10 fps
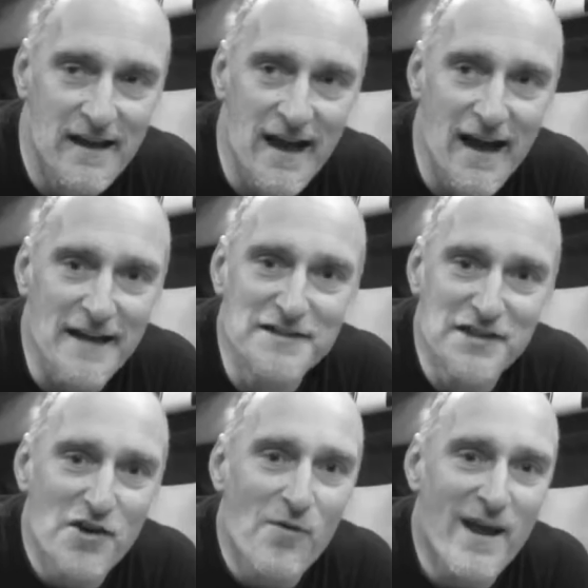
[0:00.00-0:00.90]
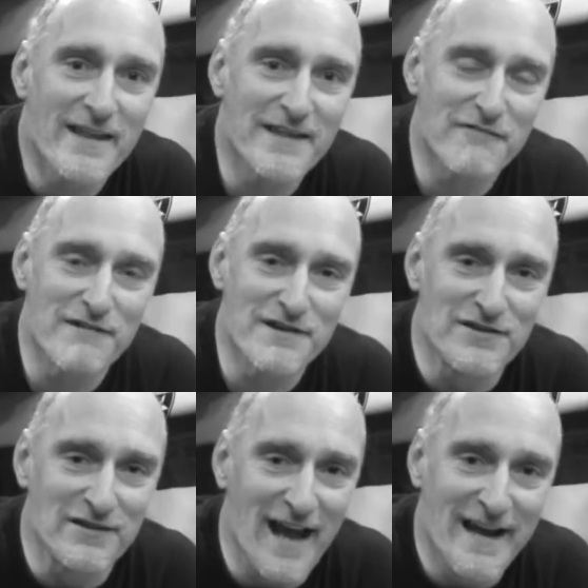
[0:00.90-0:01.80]
DOA, the
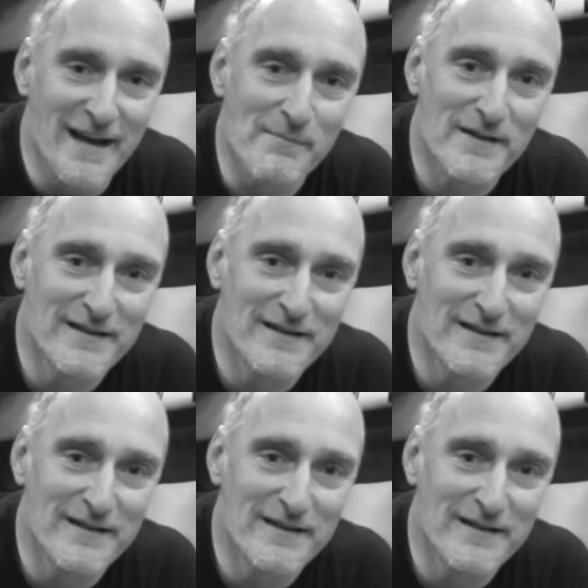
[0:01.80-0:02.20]
original lineup.